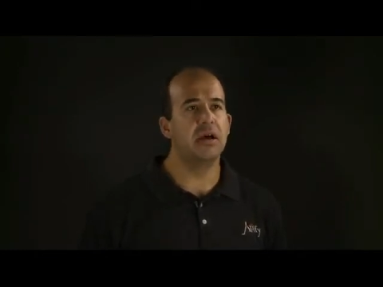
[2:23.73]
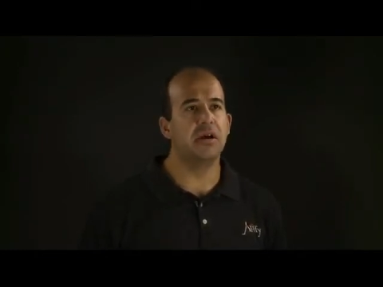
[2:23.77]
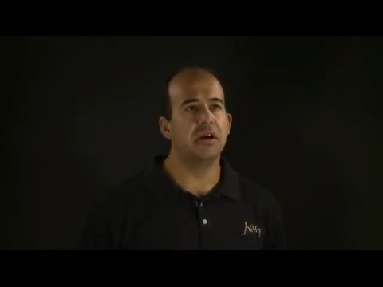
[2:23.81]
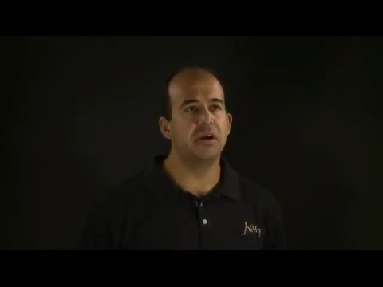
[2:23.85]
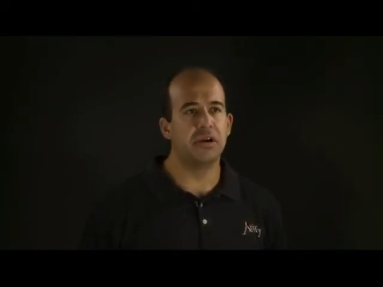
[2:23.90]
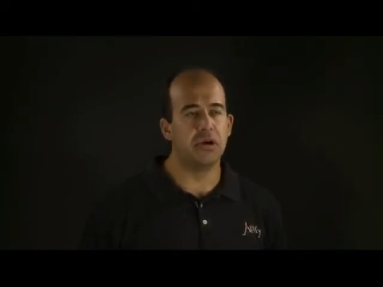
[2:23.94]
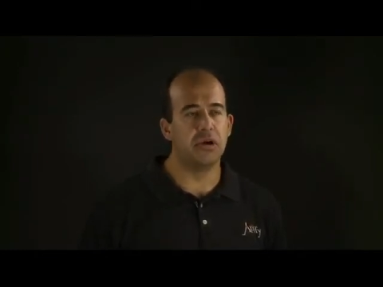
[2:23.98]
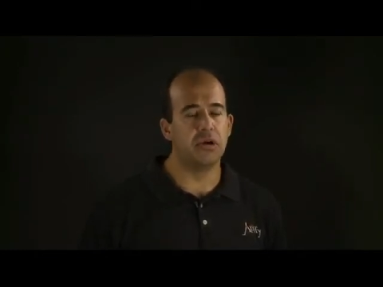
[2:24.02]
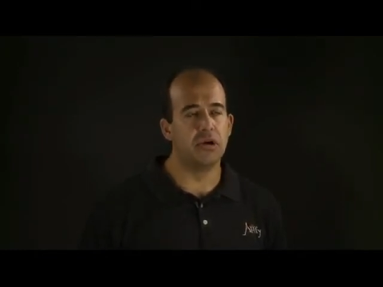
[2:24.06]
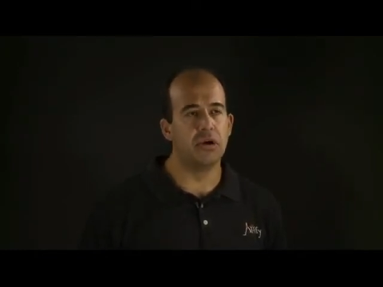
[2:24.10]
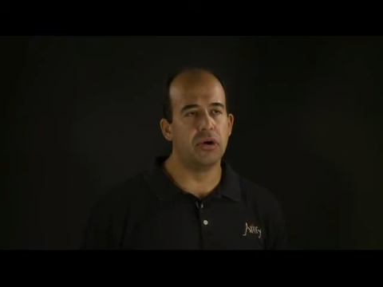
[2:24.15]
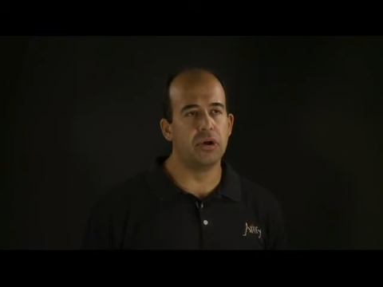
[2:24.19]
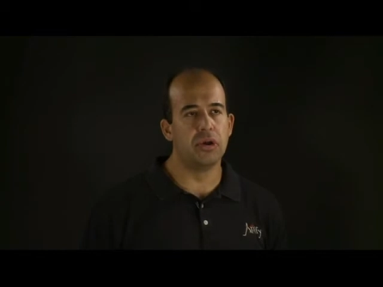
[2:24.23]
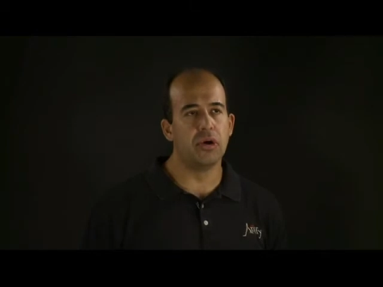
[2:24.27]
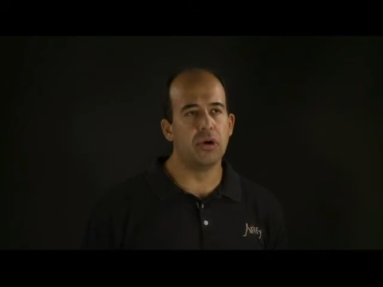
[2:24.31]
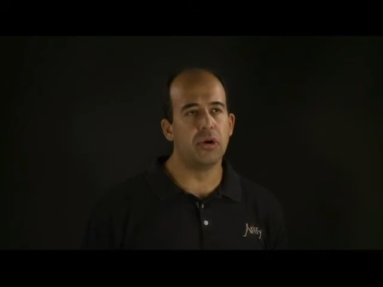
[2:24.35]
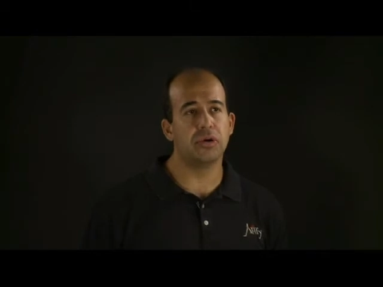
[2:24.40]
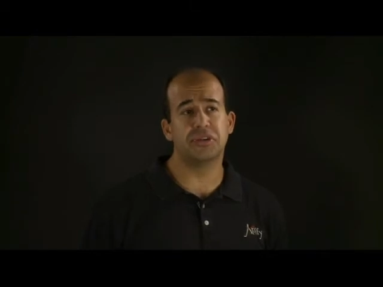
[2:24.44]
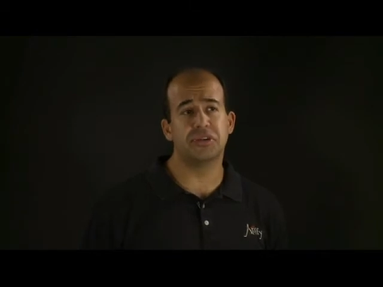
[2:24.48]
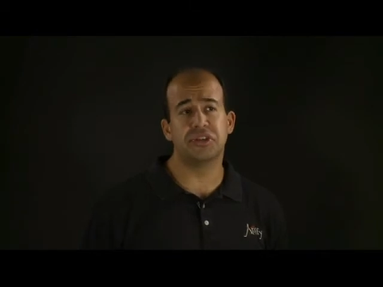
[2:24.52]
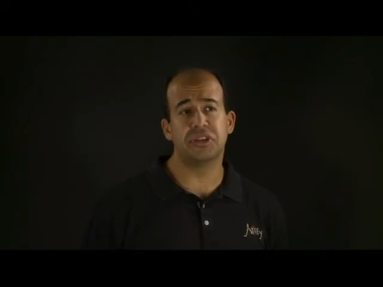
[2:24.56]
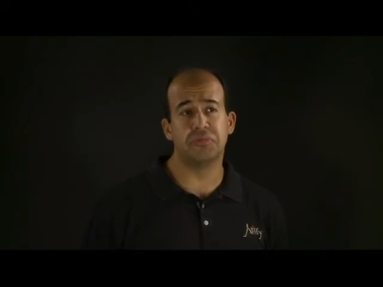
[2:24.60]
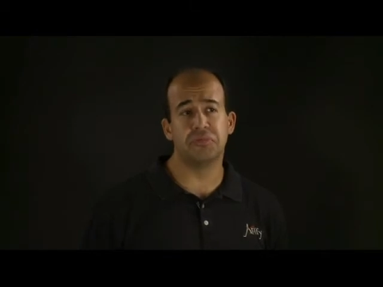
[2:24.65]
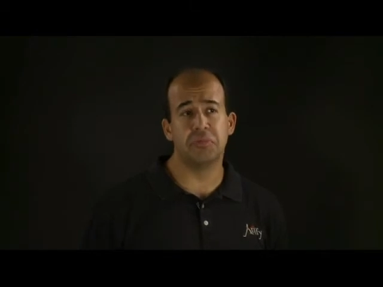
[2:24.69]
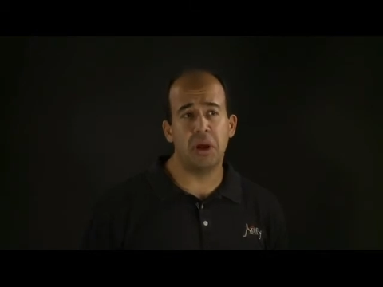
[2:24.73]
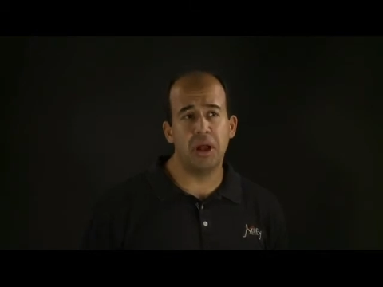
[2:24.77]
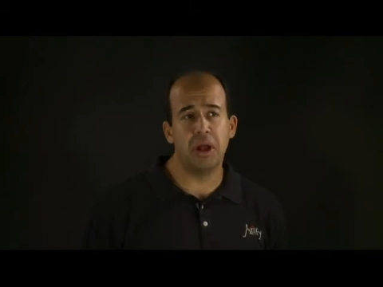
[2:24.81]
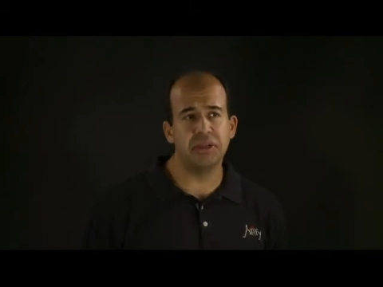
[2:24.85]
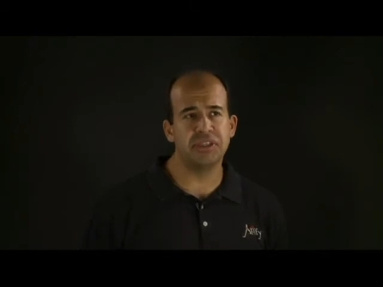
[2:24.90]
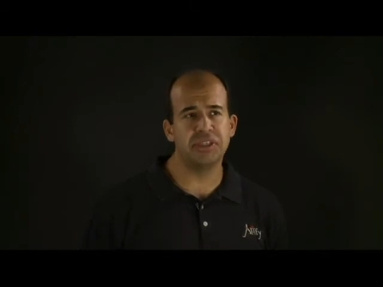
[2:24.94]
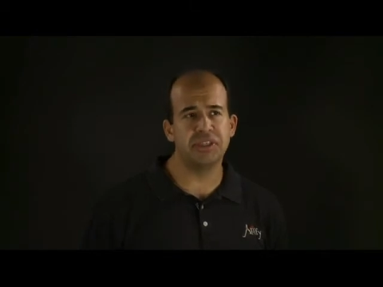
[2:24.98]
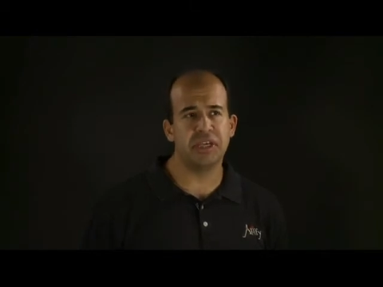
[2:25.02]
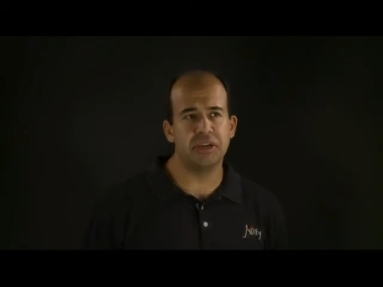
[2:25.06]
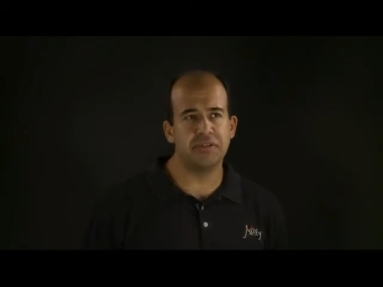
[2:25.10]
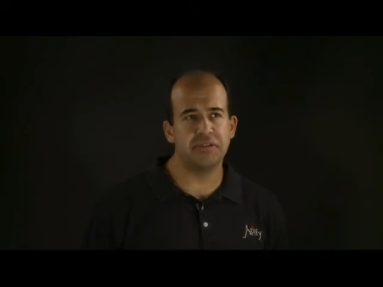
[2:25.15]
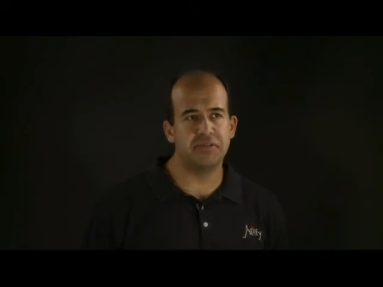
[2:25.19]
goal or small
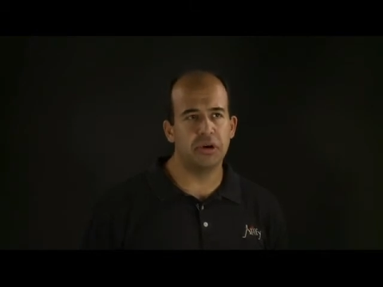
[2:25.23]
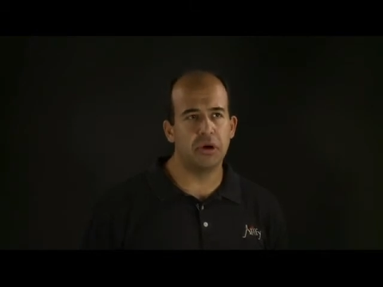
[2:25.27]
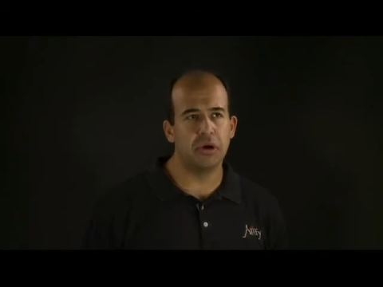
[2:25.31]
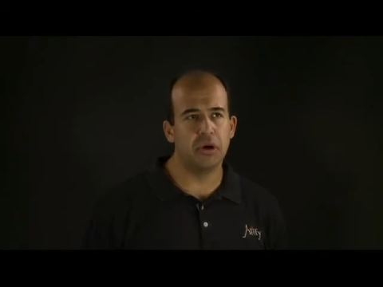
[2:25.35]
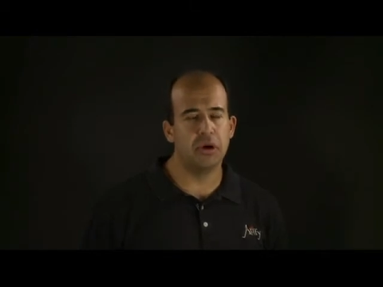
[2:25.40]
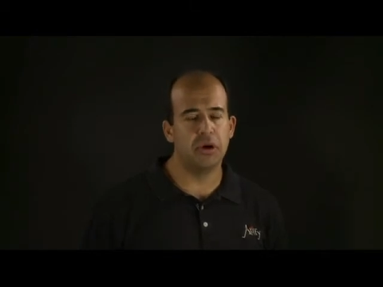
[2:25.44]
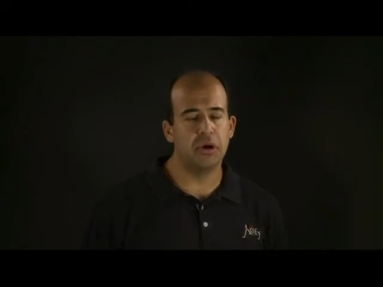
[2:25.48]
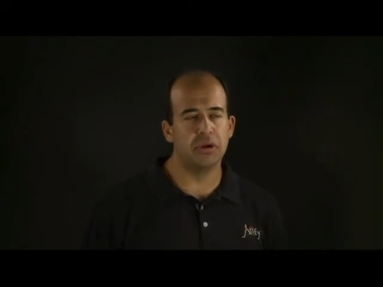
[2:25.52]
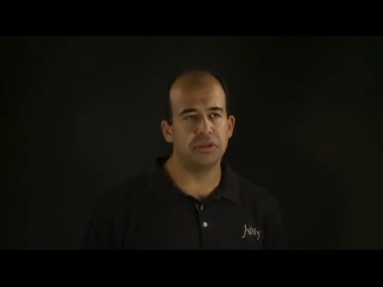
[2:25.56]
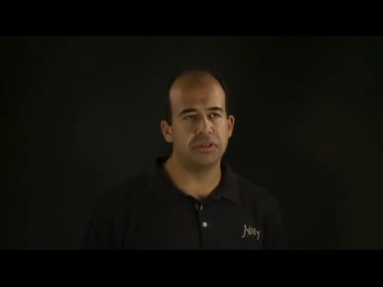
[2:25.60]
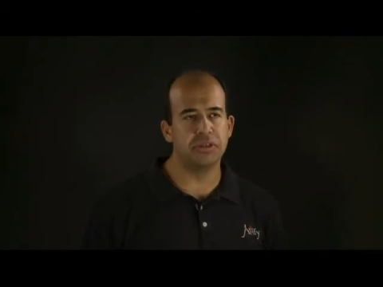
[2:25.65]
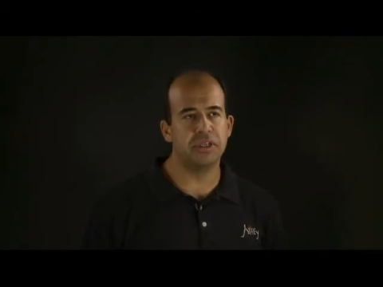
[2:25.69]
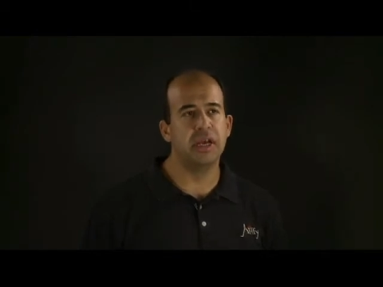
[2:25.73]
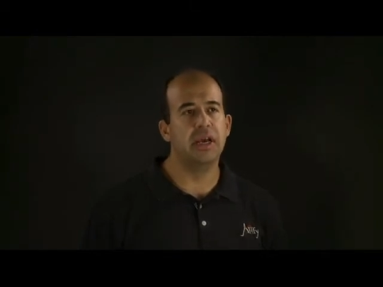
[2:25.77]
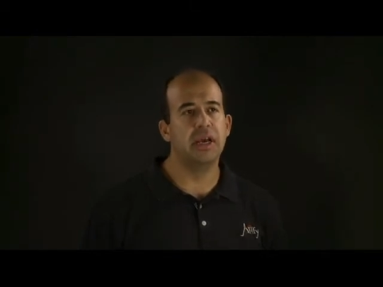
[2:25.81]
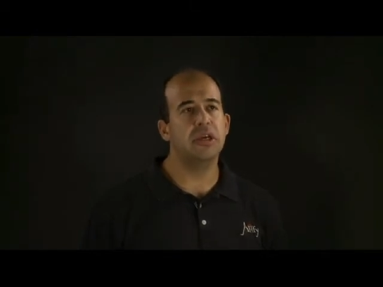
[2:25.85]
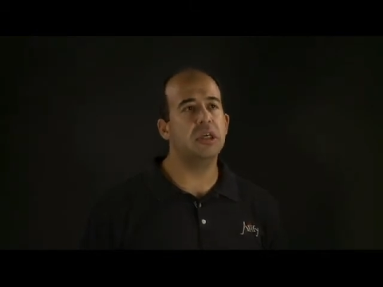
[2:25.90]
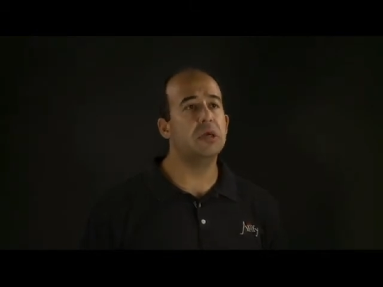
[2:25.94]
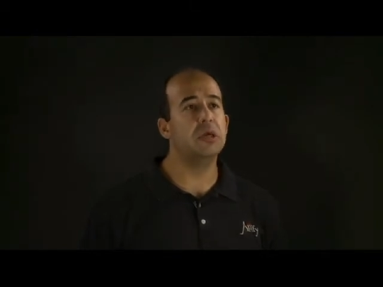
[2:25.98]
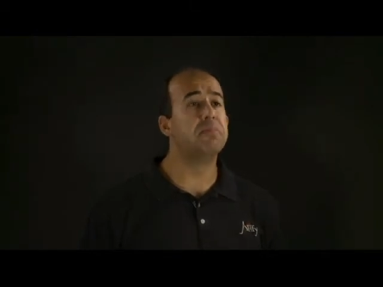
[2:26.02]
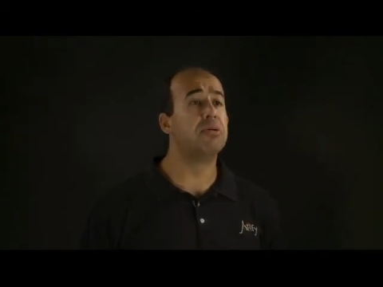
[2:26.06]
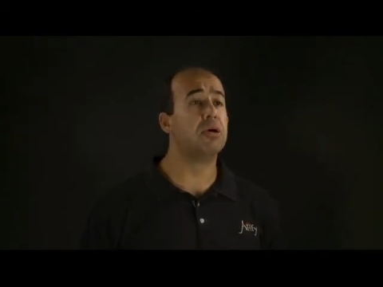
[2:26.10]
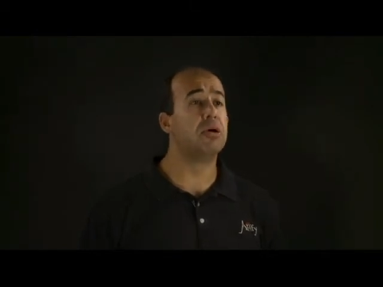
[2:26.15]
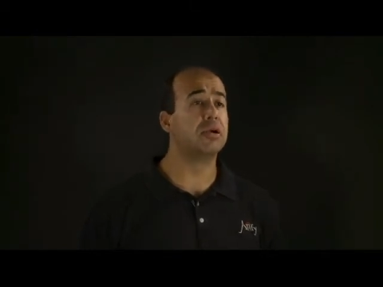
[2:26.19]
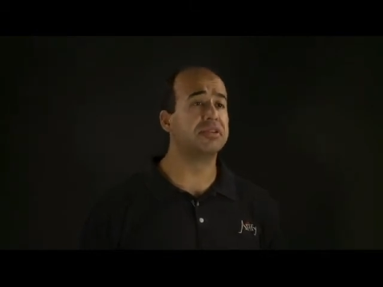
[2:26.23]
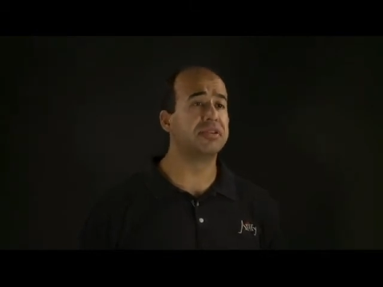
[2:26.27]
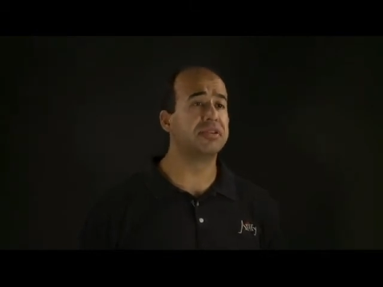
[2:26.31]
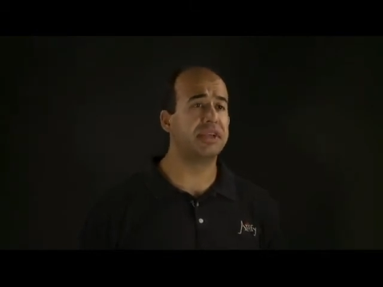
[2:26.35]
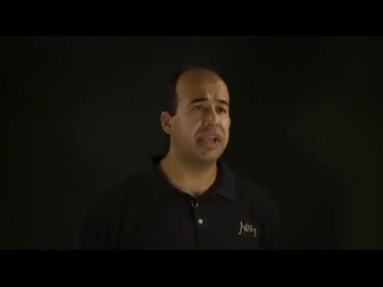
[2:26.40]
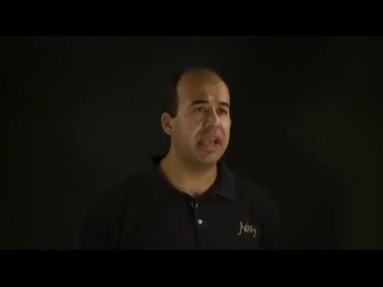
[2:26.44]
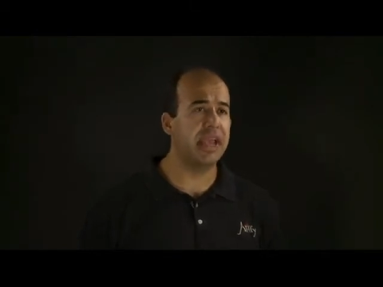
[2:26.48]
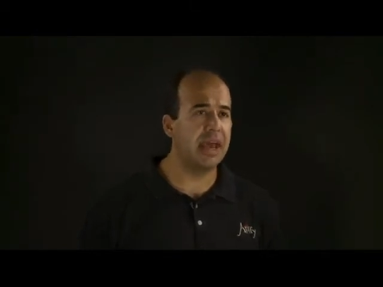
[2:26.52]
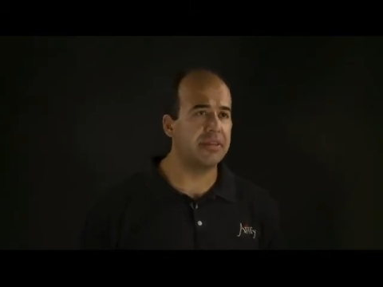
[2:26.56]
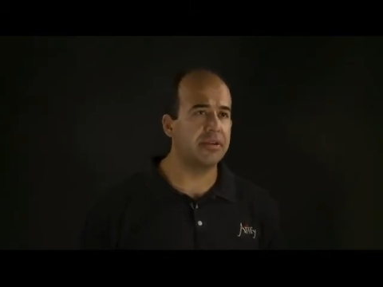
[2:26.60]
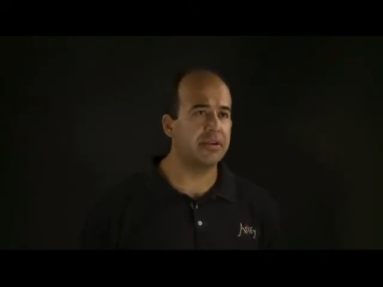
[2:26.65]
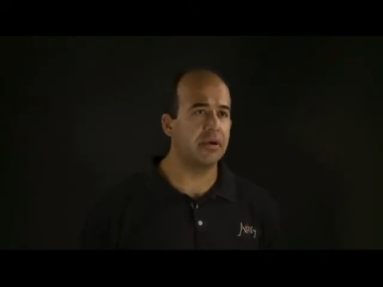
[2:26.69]
set of goals, you pull
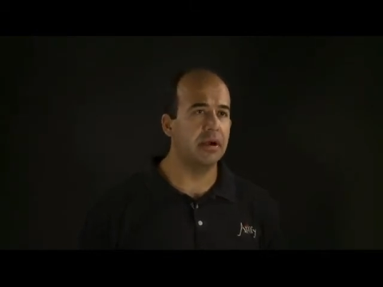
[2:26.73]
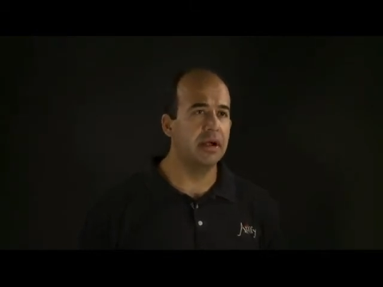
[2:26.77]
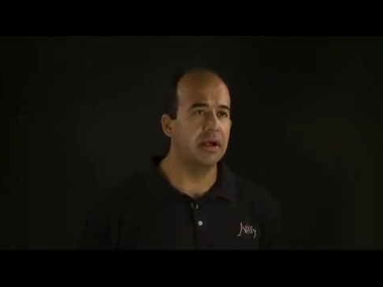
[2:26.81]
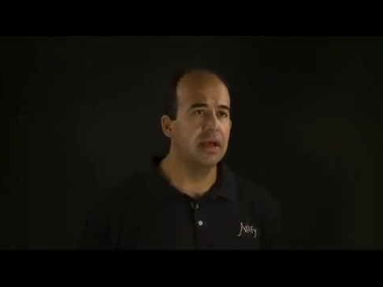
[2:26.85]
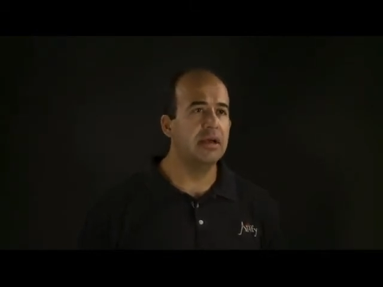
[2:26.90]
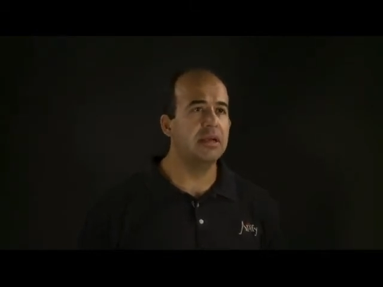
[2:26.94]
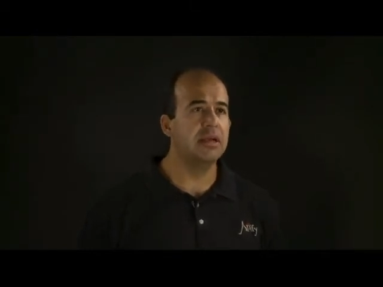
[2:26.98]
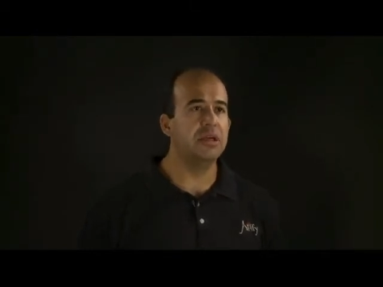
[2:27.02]
together.